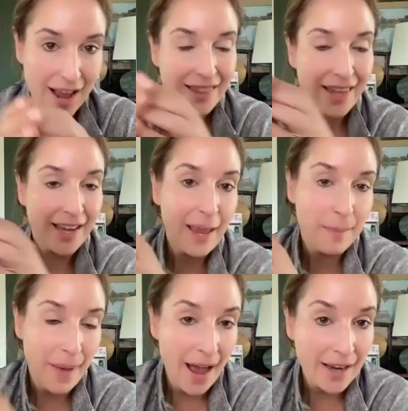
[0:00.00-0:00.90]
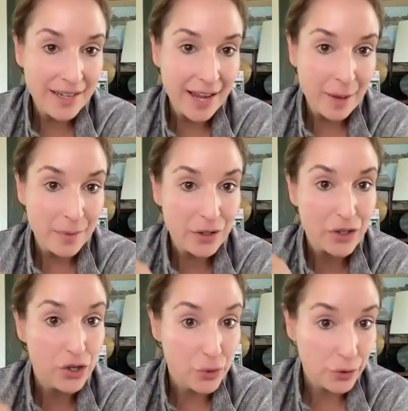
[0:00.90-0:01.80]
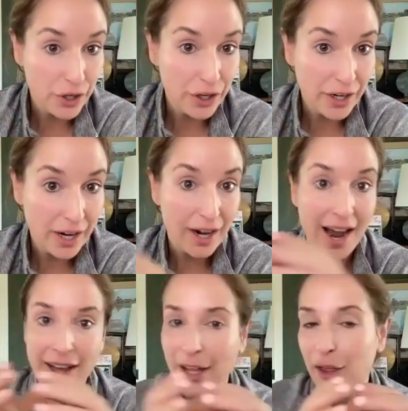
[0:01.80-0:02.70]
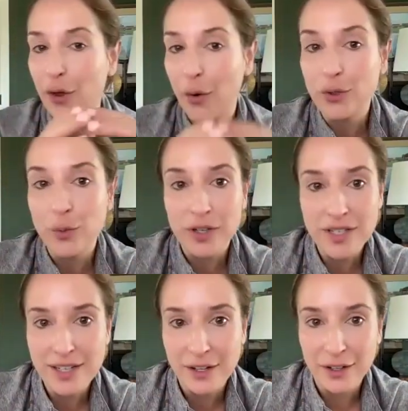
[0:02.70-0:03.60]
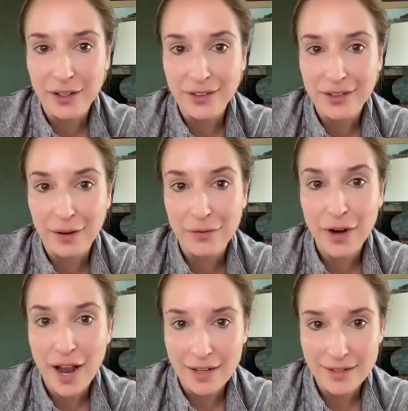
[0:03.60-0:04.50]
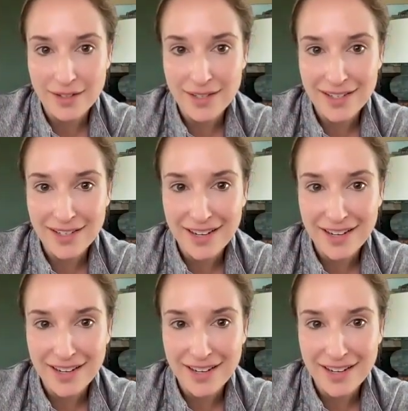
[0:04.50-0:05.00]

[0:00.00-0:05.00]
They came back to campus junior year, and those were still their friends.